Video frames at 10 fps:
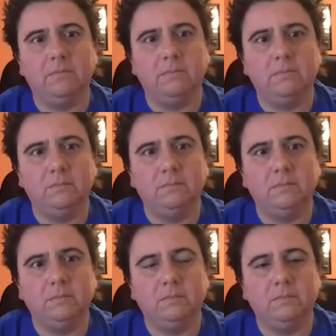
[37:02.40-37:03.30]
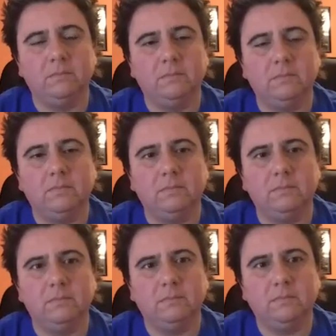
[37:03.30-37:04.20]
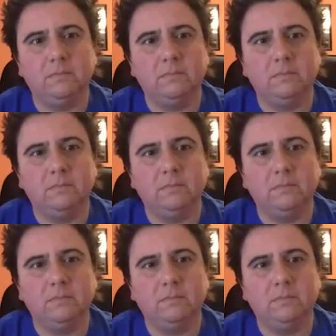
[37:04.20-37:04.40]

(not speaking)